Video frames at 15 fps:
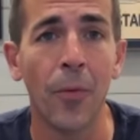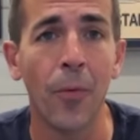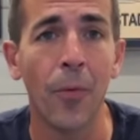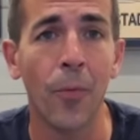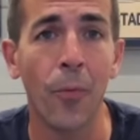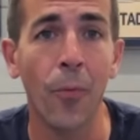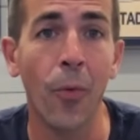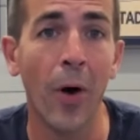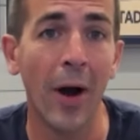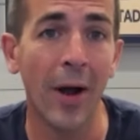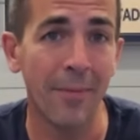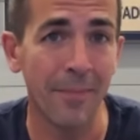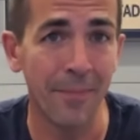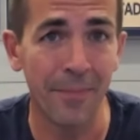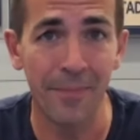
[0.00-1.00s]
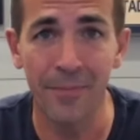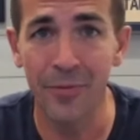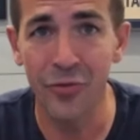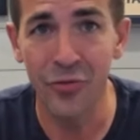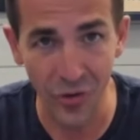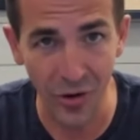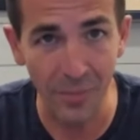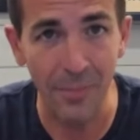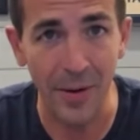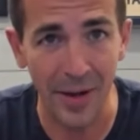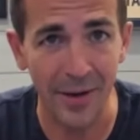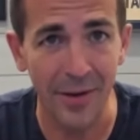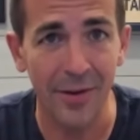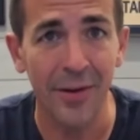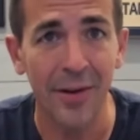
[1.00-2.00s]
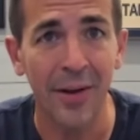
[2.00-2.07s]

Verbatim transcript: what should be